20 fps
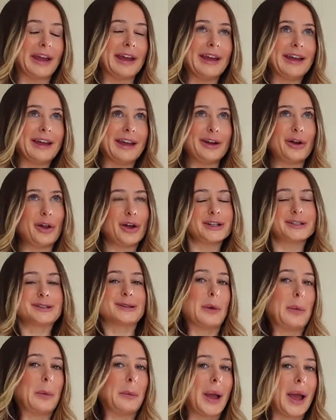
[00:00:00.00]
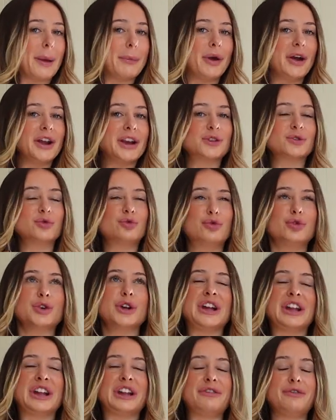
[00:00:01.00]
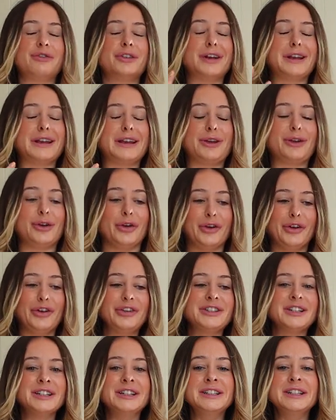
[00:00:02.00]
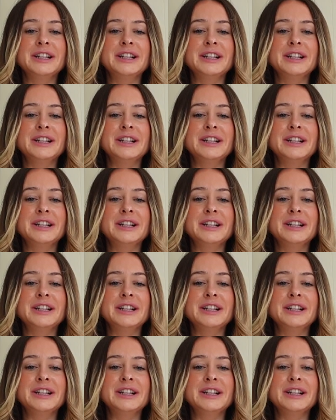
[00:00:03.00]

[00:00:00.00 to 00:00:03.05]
and like salt and pepper and it's really really good